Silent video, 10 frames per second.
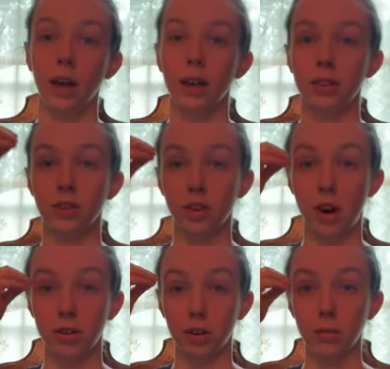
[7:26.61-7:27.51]
the
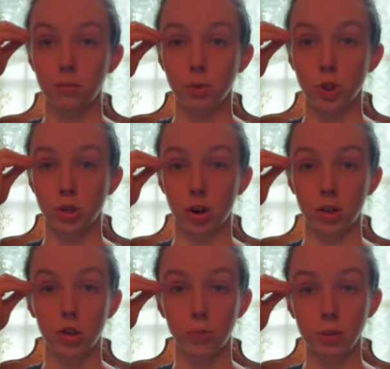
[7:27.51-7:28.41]
daughter
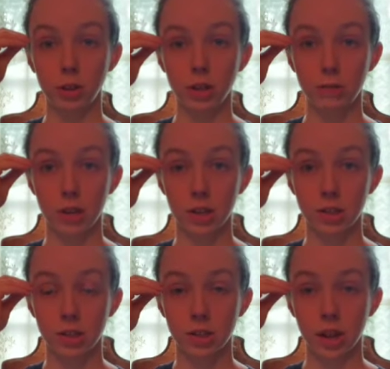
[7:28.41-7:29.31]
started to believe
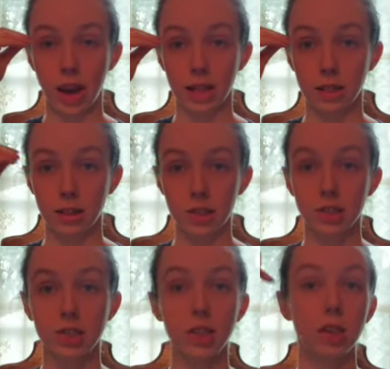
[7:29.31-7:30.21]
this, and this
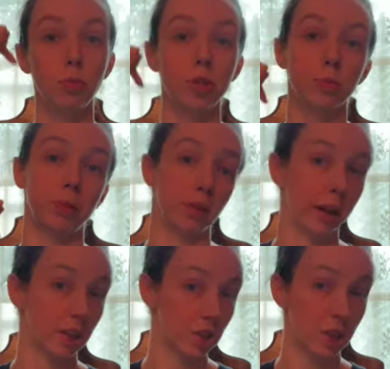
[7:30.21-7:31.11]
seed was
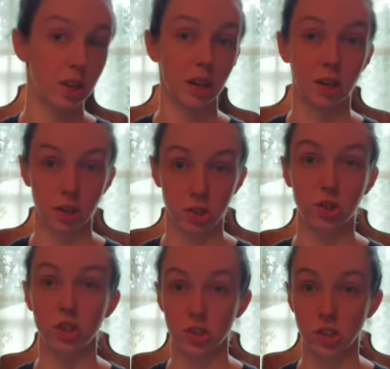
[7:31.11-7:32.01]
planted it,
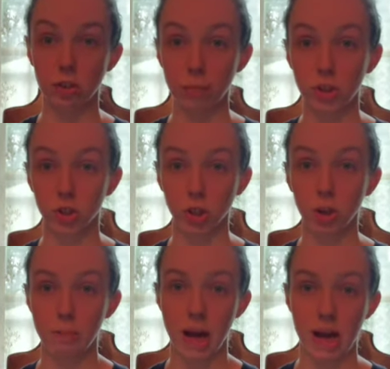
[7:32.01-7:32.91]
it deep into her
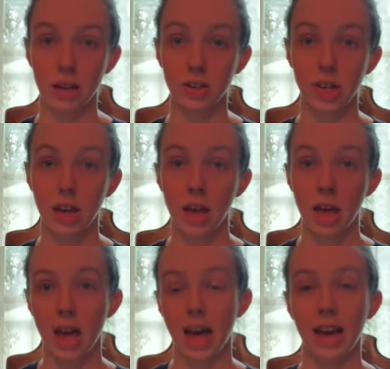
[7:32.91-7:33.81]
mind.
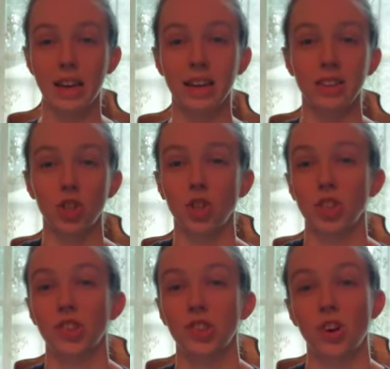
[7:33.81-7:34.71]
And she
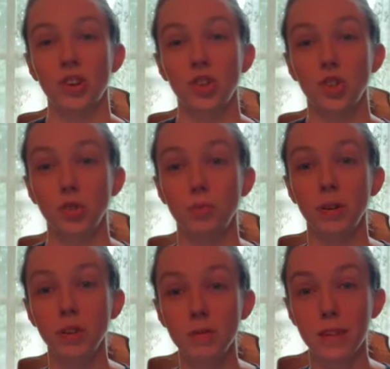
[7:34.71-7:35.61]
started to
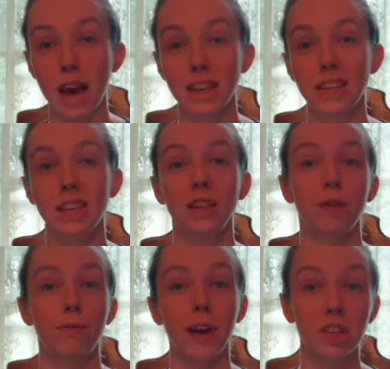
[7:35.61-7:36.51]
believe that, and it
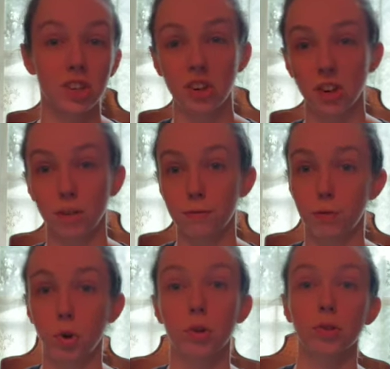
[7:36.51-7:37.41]
affected her
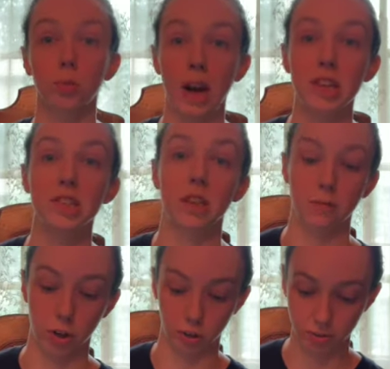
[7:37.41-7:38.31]
for the rest
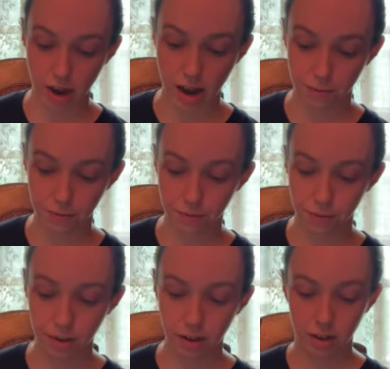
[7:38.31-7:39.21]
of her life.
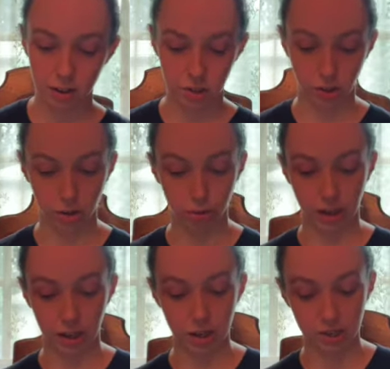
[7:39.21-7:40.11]
So
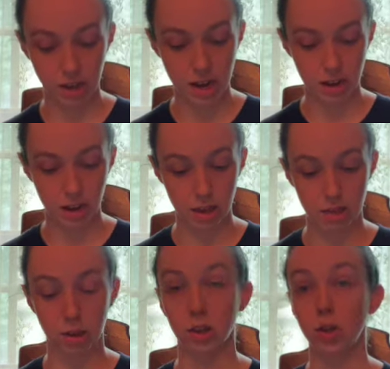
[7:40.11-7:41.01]
like I said,
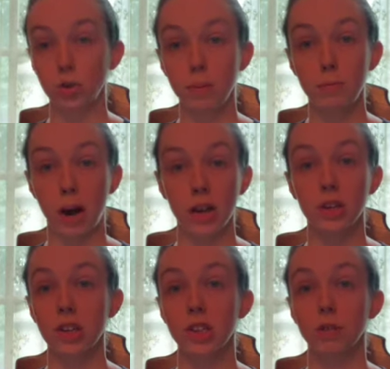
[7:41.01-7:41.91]
the human mind
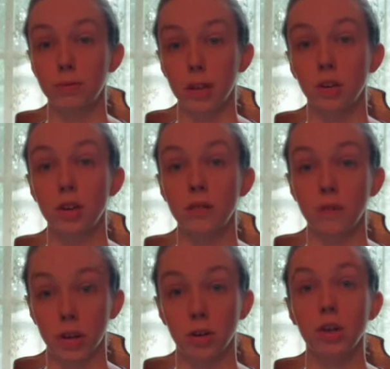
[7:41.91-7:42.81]
is very,
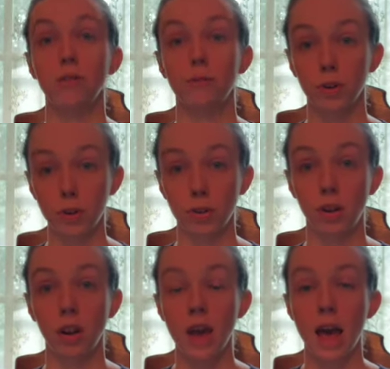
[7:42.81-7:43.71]
very
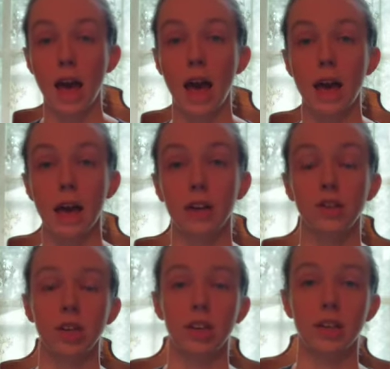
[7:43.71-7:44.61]
fertile,
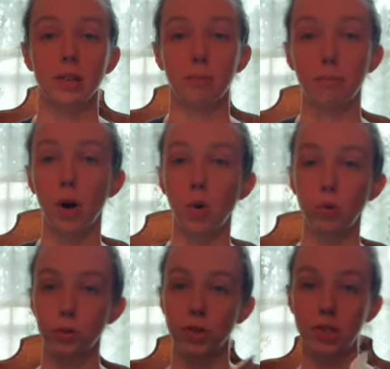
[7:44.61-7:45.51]
and it
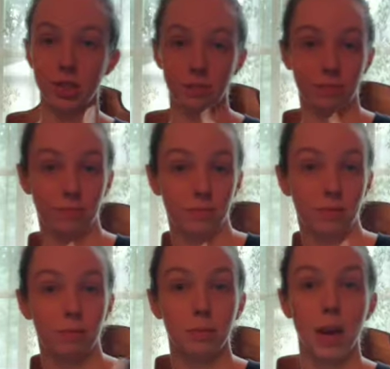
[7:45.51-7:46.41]
molds.
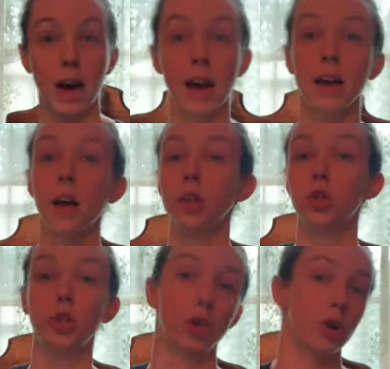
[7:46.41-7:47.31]
Yeah.
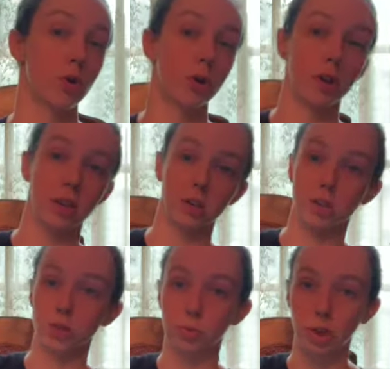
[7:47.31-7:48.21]
So
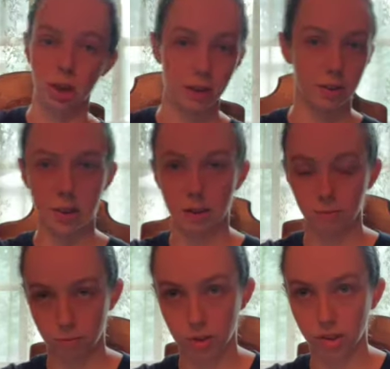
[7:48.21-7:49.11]
you can,
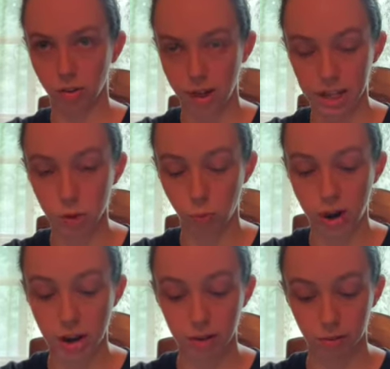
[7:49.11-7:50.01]
it, so that's
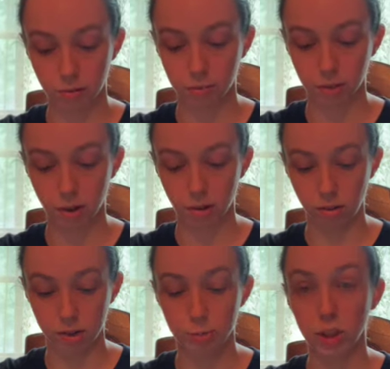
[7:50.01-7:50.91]
why
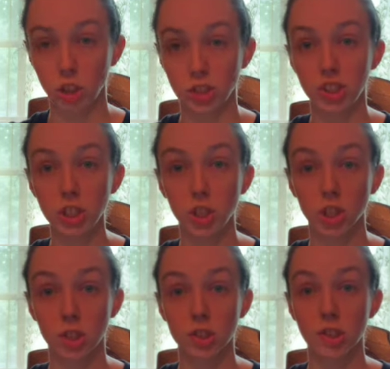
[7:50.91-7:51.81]
especially
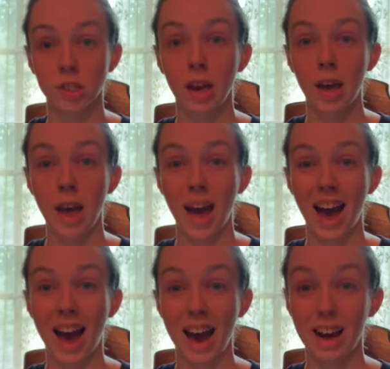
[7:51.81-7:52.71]
teachers
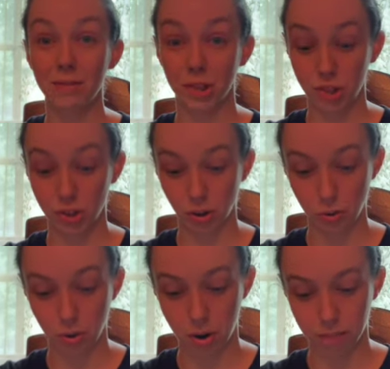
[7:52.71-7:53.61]
have
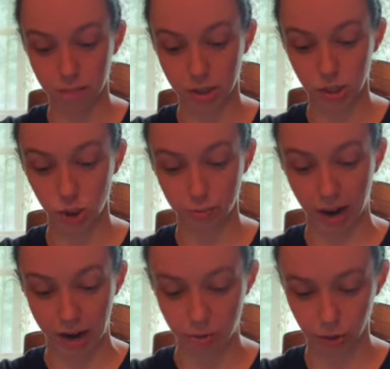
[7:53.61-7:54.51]
so much
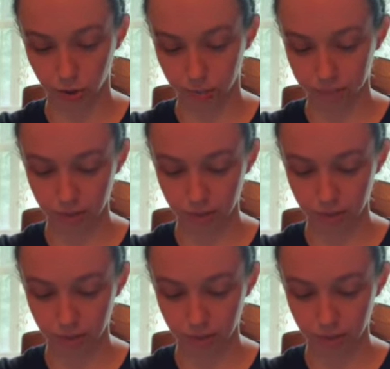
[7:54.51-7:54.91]
power